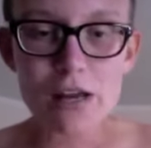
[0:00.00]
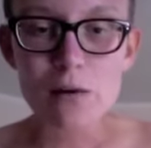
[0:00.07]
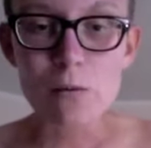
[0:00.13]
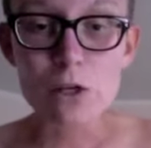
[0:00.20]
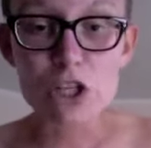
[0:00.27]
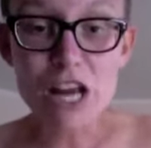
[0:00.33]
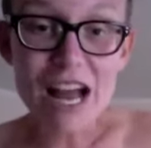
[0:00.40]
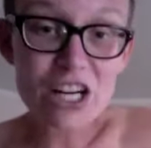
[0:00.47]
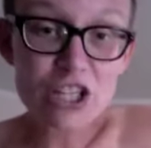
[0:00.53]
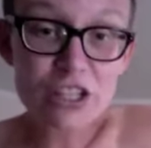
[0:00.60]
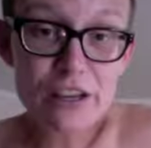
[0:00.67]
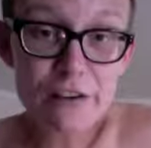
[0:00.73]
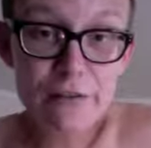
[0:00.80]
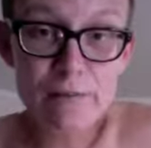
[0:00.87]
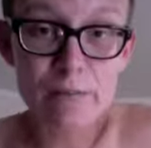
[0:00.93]
which
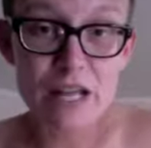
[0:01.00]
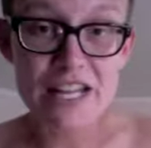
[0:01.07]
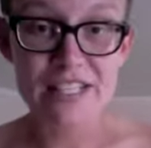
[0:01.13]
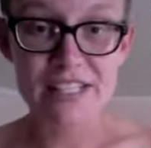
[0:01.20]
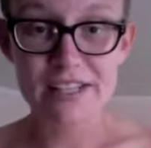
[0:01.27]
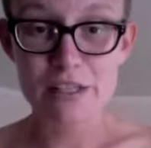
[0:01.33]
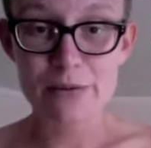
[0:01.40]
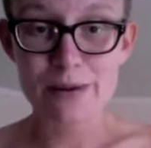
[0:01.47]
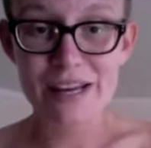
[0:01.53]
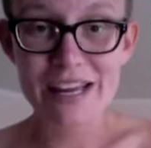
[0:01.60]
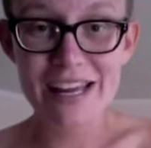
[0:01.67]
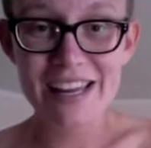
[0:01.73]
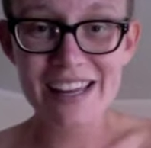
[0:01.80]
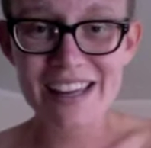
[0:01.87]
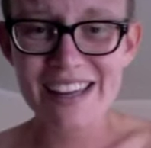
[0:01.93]
actually blends into my
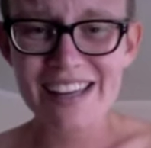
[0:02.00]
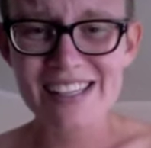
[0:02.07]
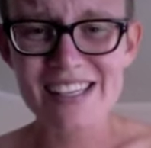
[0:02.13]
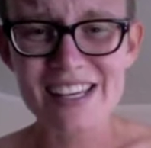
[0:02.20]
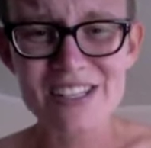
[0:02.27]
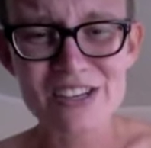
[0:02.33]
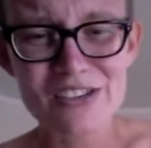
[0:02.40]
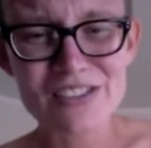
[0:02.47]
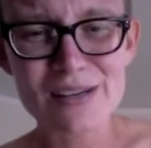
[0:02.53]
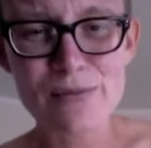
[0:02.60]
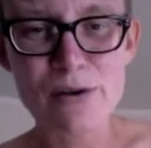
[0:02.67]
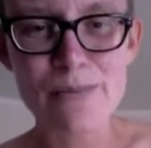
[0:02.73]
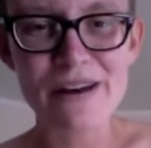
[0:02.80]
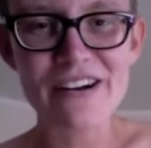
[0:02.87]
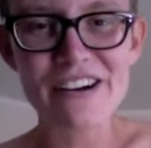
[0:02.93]
skin tone
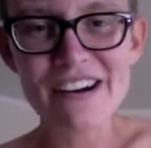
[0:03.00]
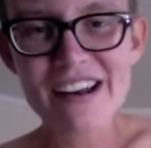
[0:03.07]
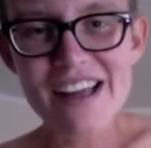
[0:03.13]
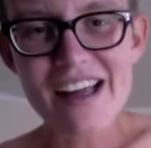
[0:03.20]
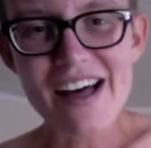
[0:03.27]
somewhat better.